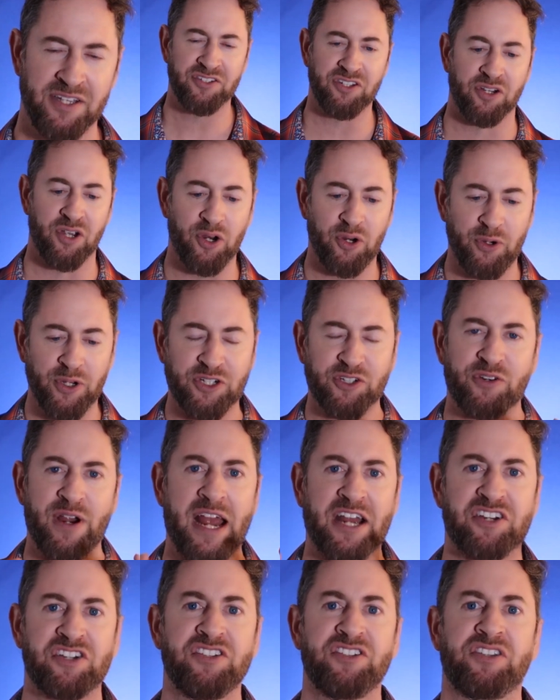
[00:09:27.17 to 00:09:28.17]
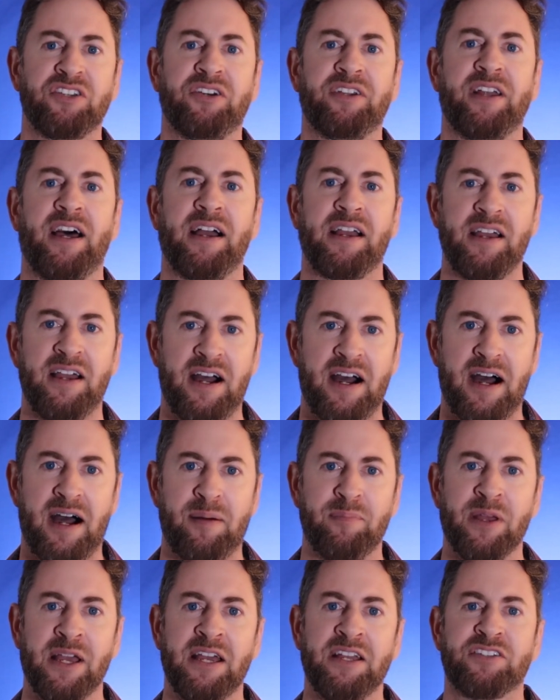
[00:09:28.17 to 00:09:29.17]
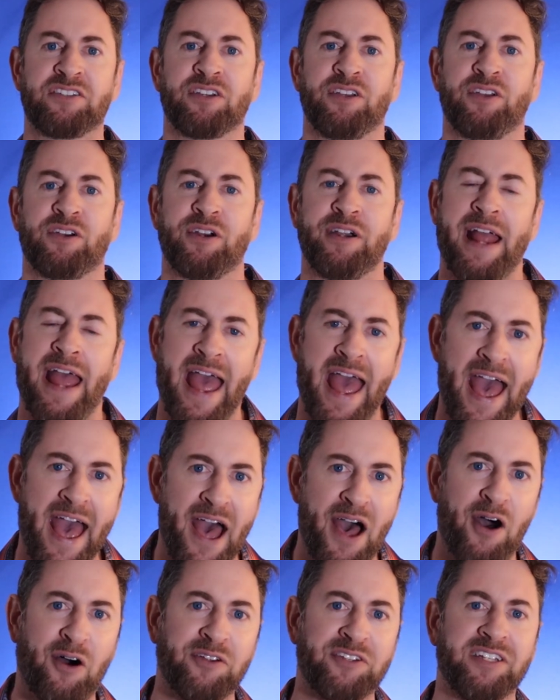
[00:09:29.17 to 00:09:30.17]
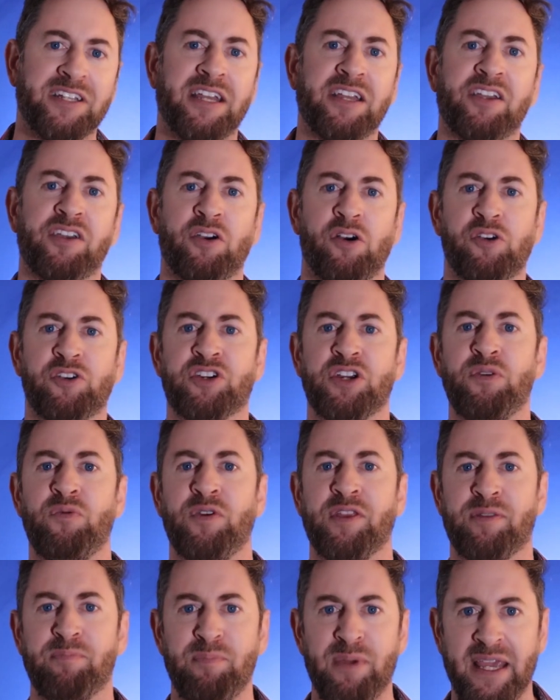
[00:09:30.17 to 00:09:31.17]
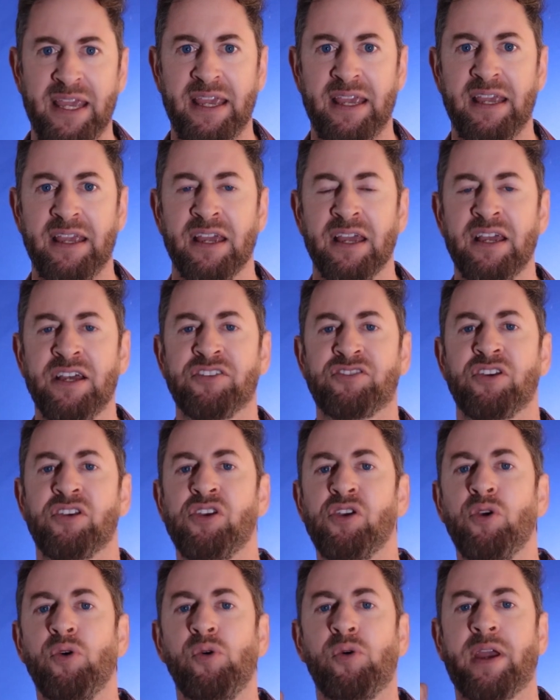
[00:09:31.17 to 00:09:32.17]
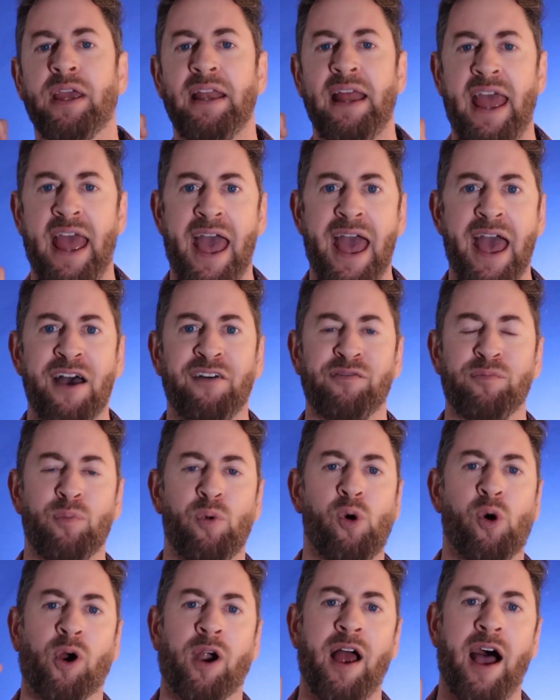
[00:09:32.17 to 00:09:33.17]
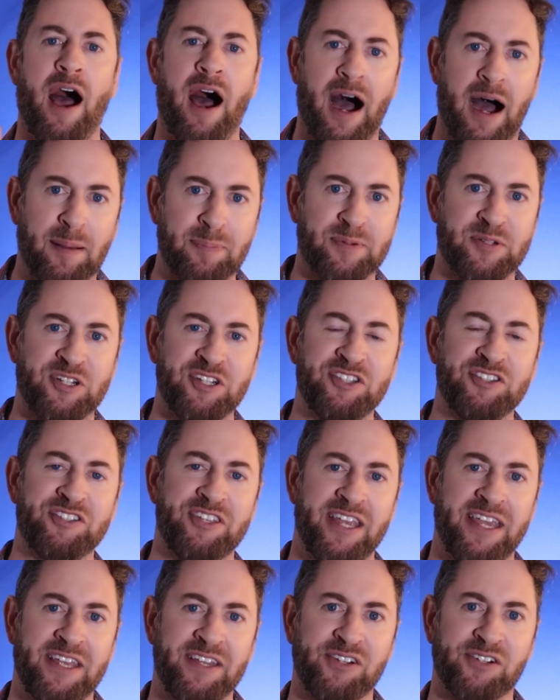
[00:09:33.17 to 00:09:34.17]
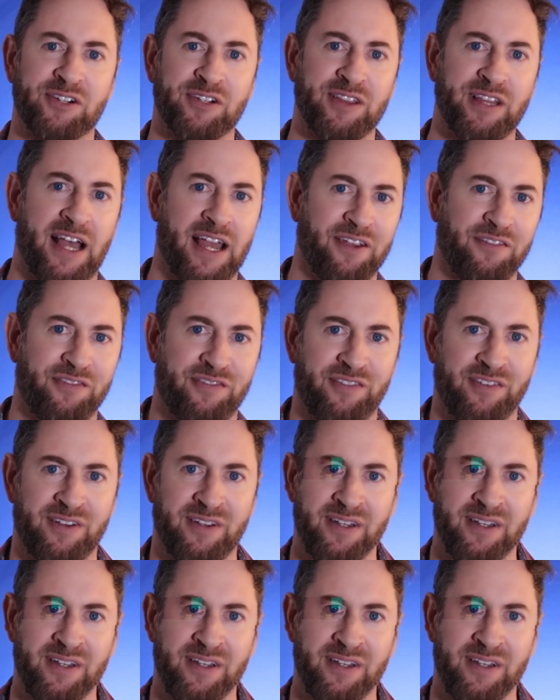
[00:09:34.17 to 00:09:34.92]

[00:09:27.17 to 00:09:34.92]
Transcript: So go to attractionzilla.com to learn how to get coaching with me so you can have more options in your life.